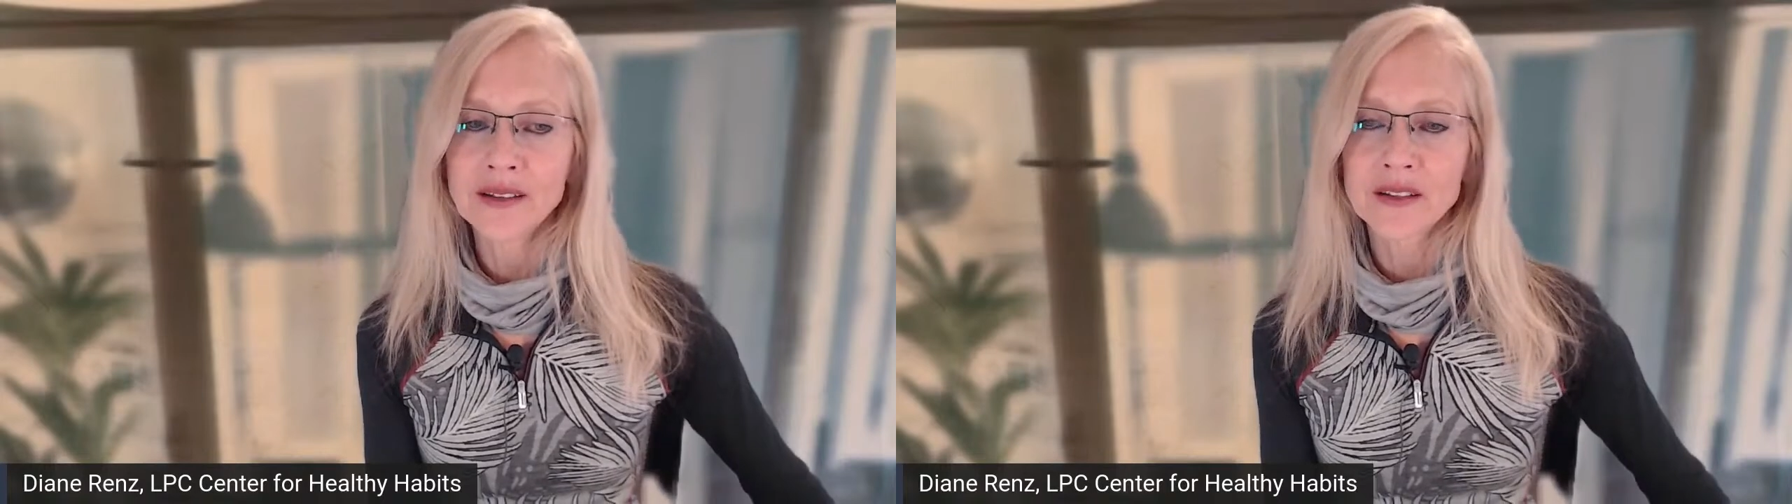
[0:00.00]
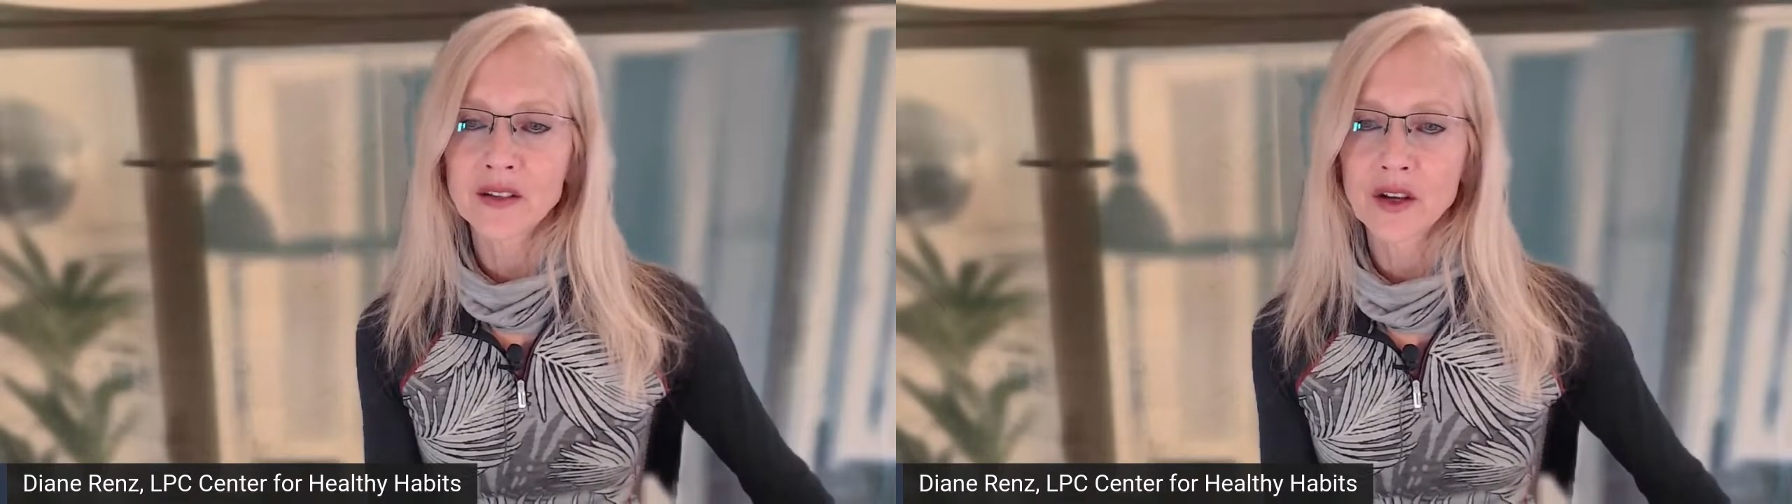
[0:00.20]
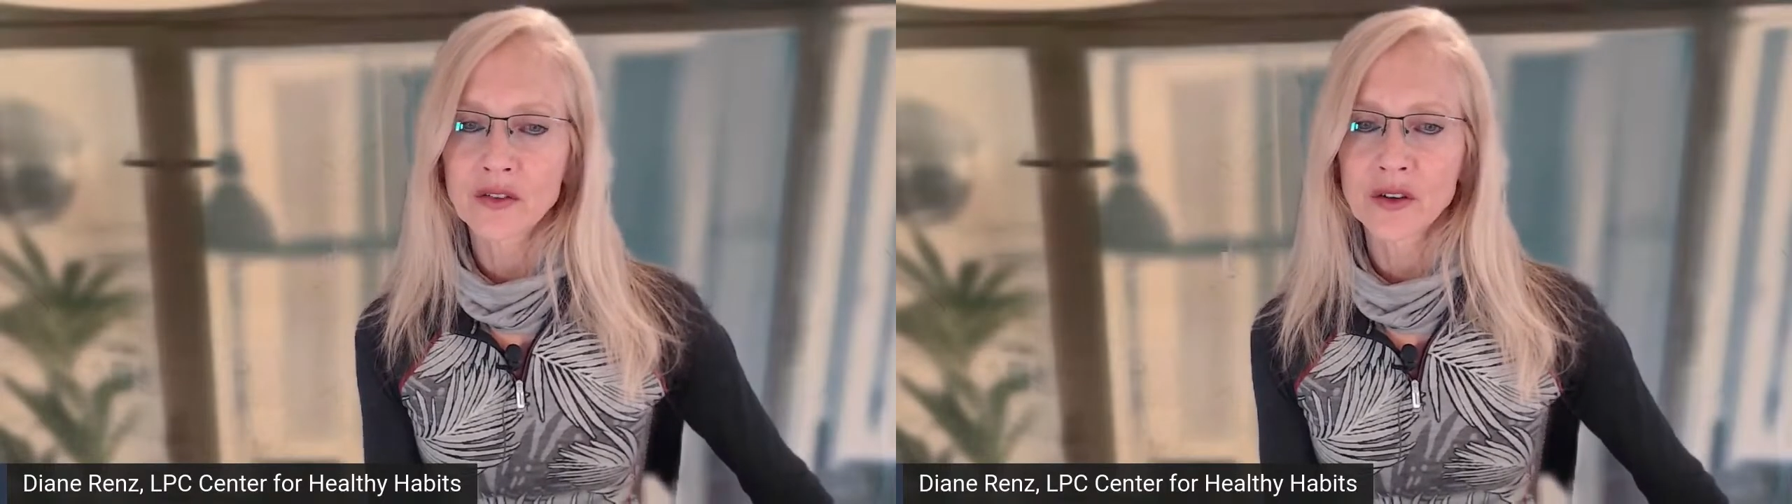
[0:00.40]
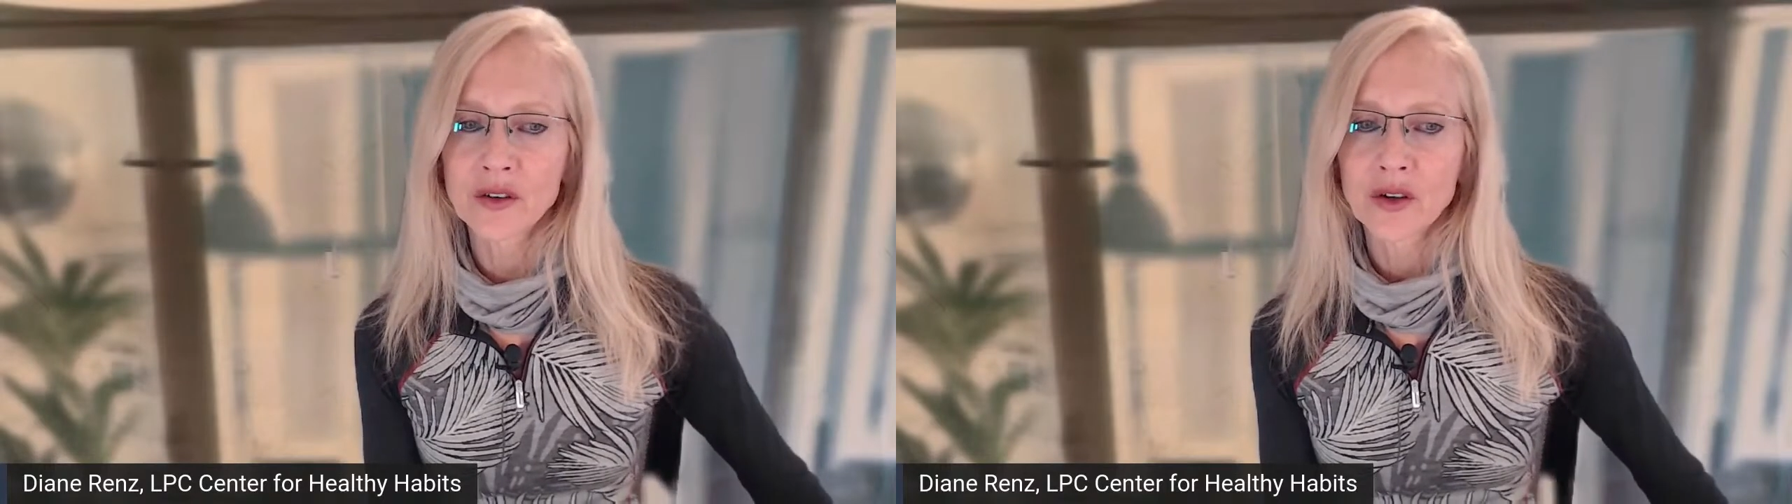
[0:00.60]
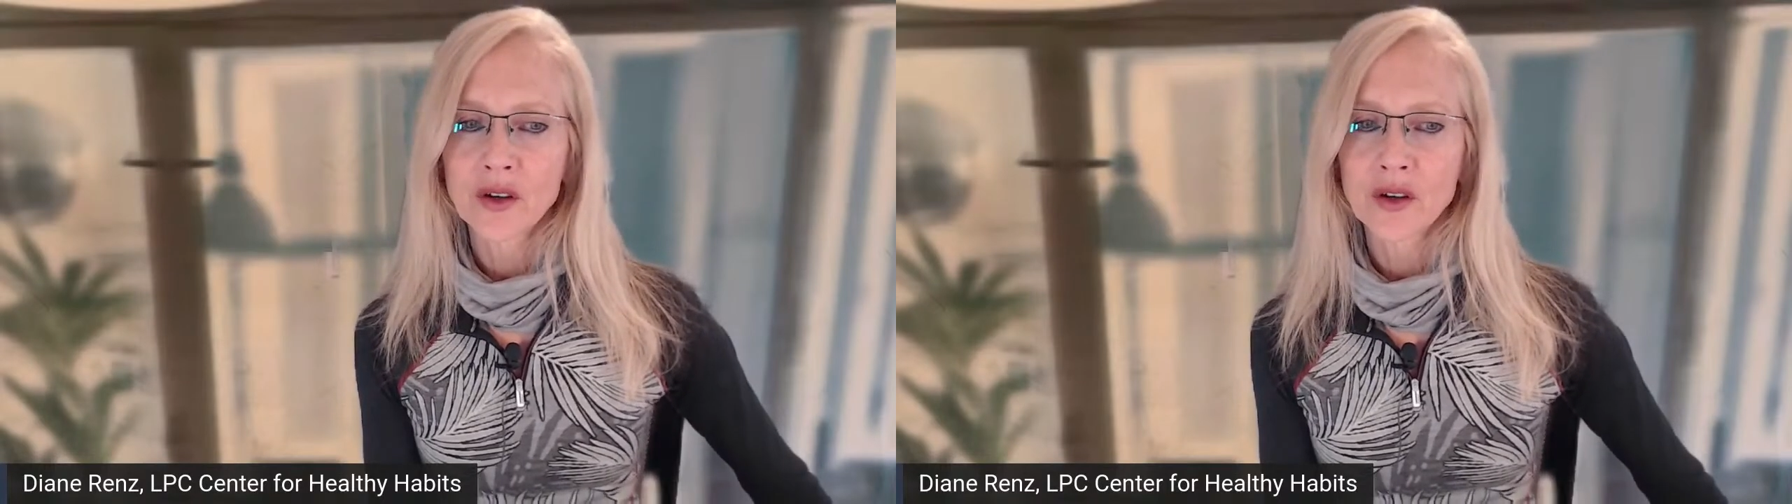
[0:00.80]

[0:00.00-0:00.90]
discovered